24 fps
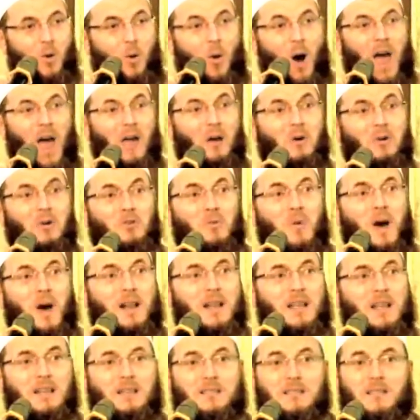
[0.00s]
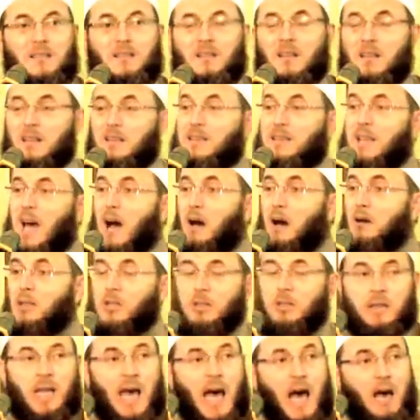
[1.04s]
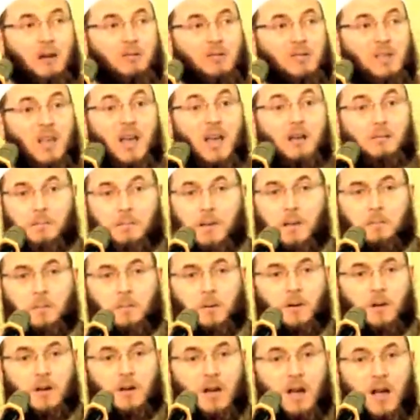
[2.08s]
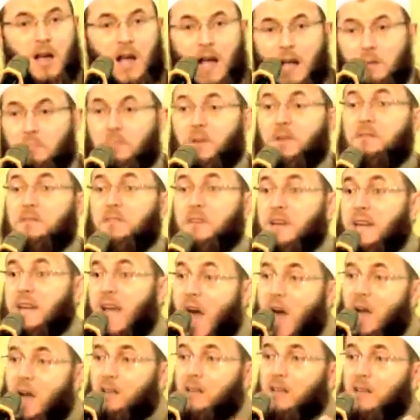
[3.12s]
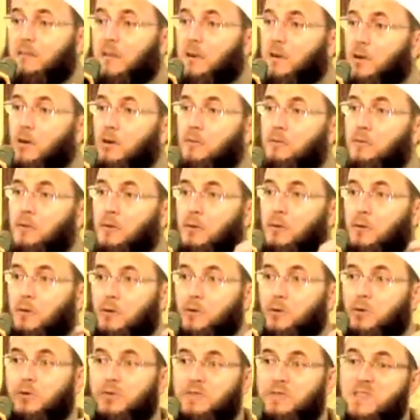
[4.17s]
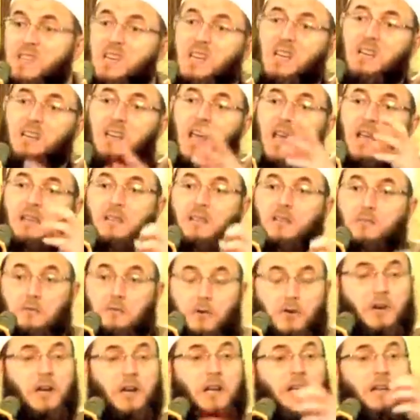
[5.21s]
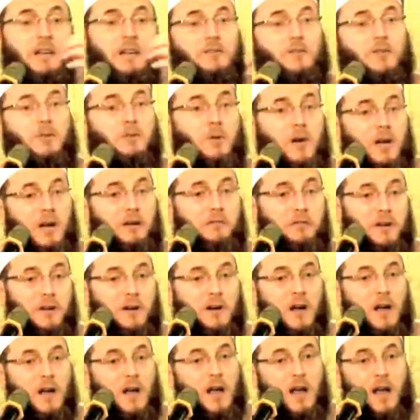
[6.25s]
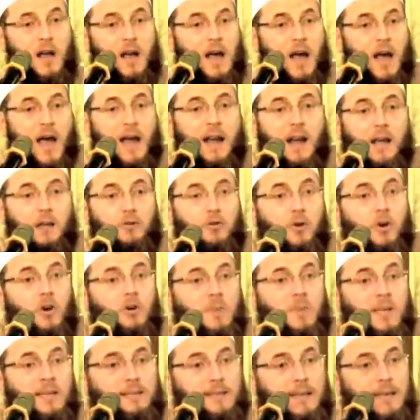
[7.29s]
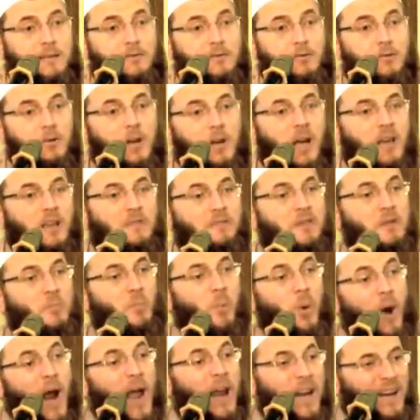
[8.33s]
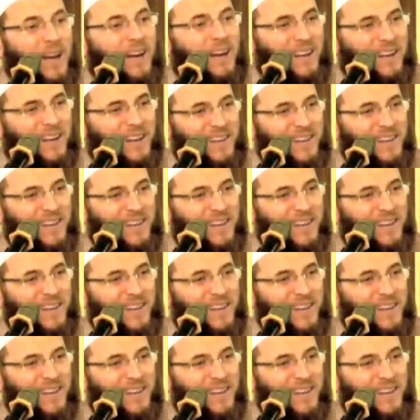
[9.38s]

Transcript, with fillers: Why would one extend his da'wah to the outside people and be very active and go for khuruj for three days and 40 days or whatever? And at home, his kids do not even pray.